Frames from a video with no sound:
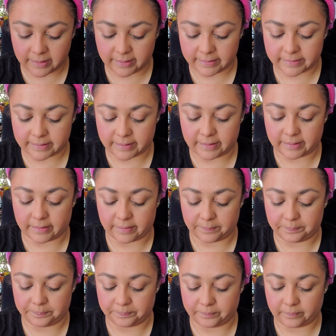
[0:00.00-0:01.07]
It's like
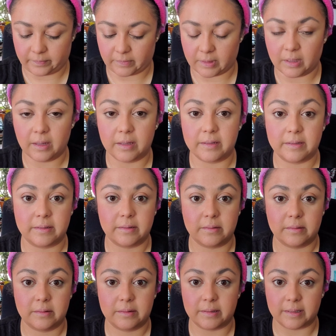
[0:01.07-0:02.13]
a
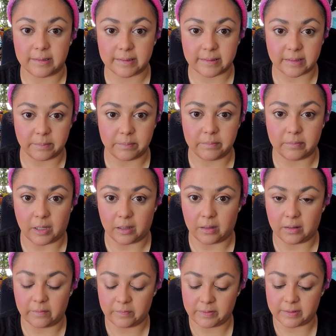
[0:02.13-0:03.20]
dusty
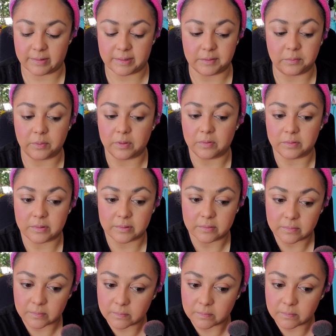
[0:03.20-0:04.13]
mauve, dusty rose